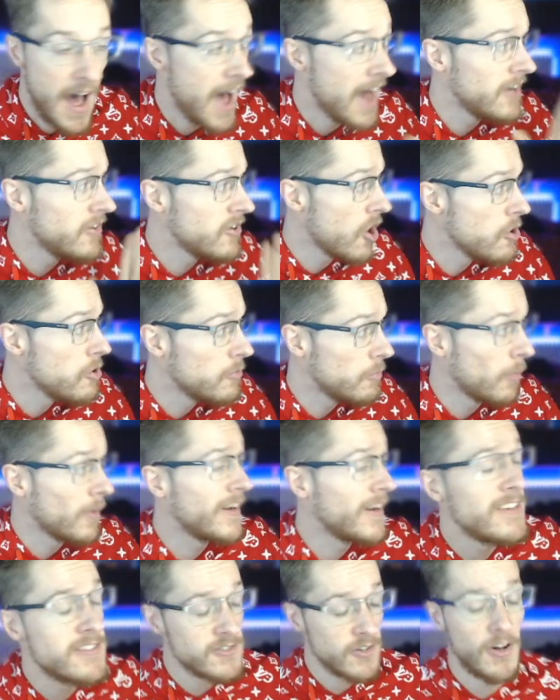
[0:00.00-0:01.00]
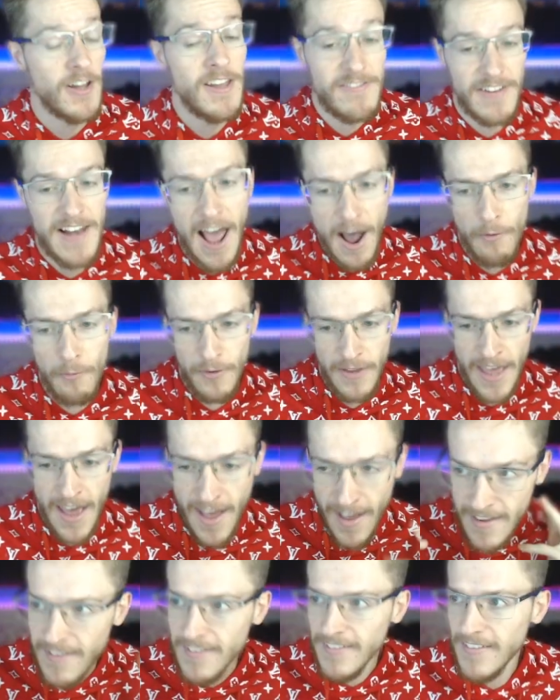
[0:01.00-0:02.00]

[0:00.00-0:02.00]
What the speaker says: And no, well, he's not even out yet.